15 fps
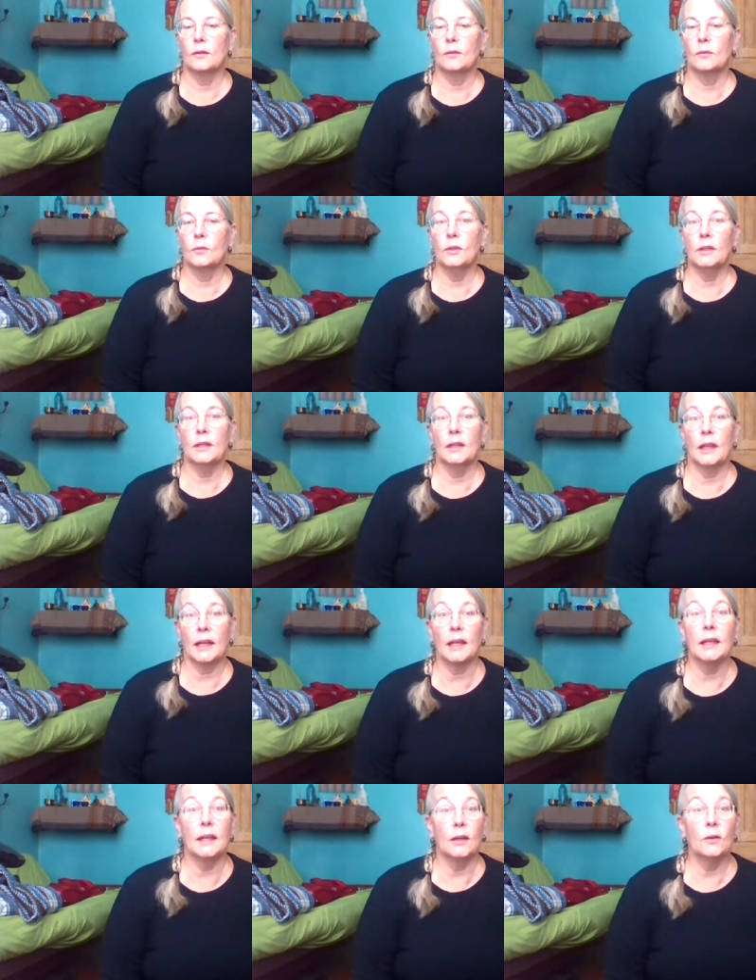really like a
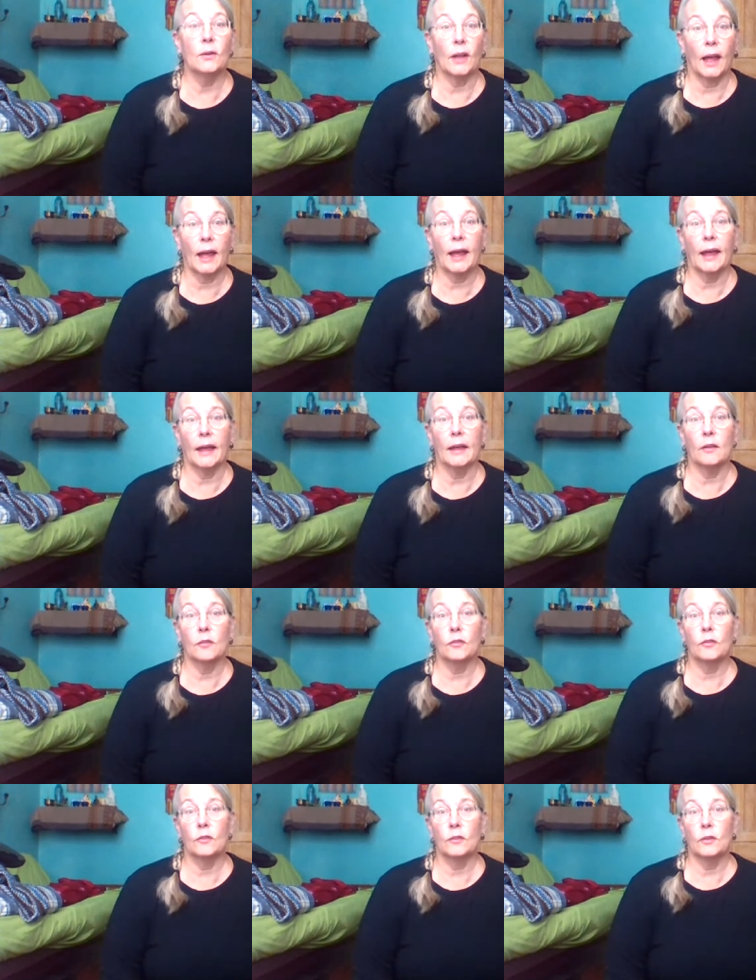year and a half,
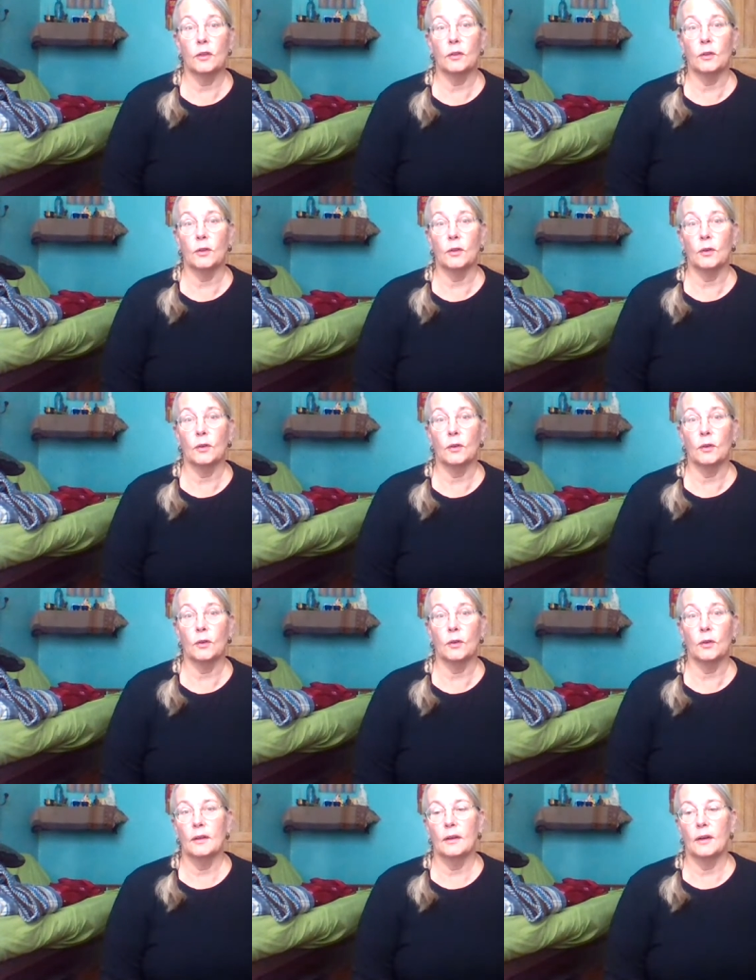you know.
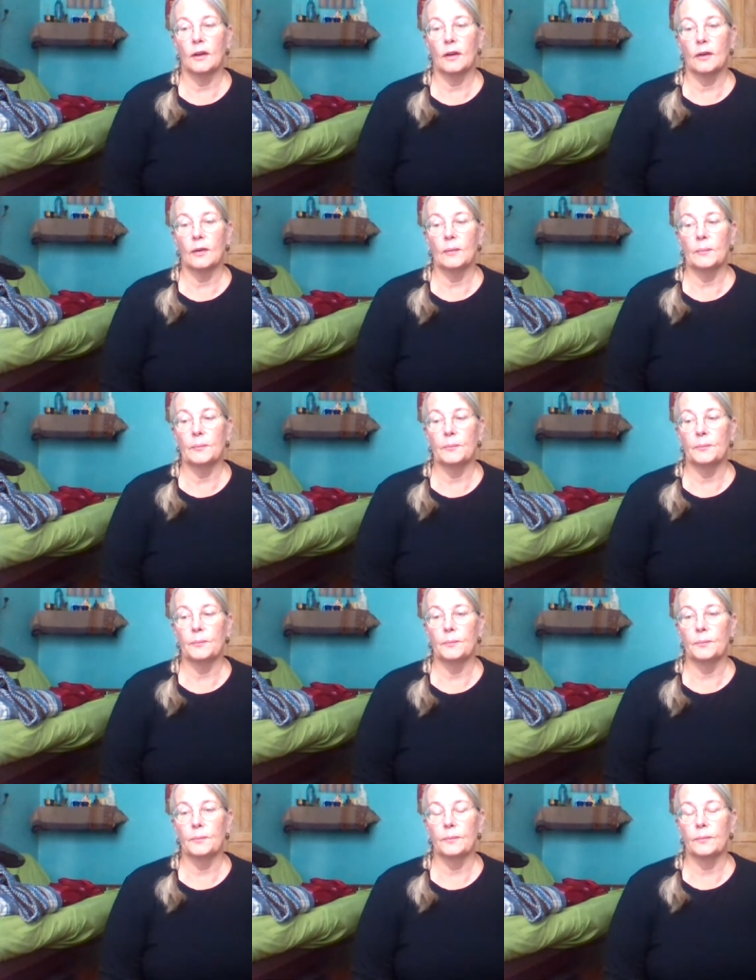
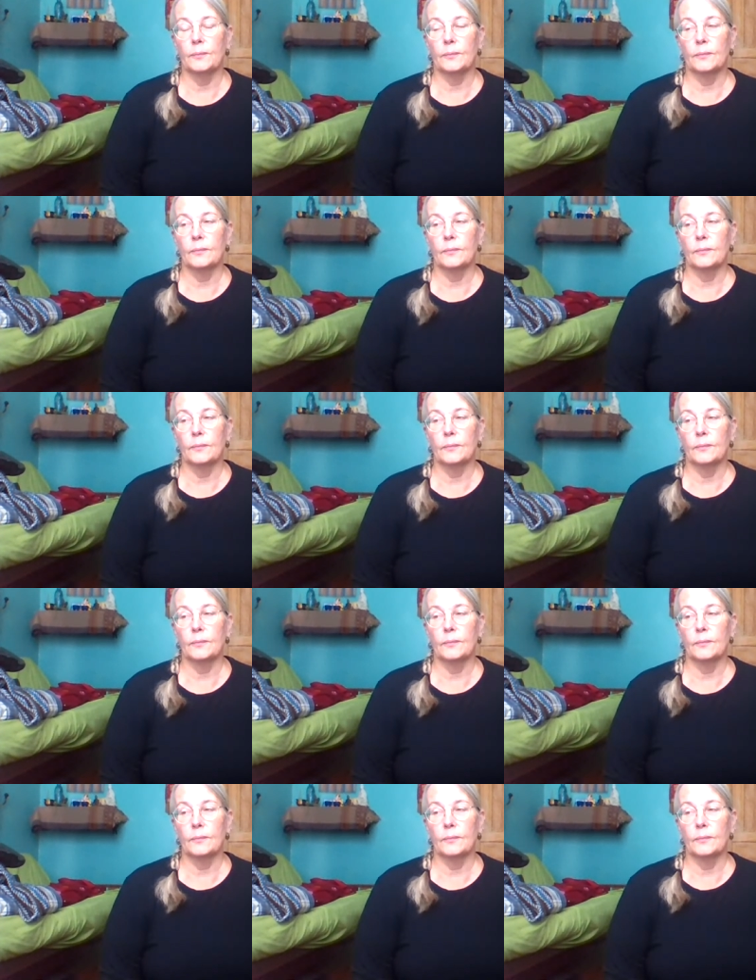Um,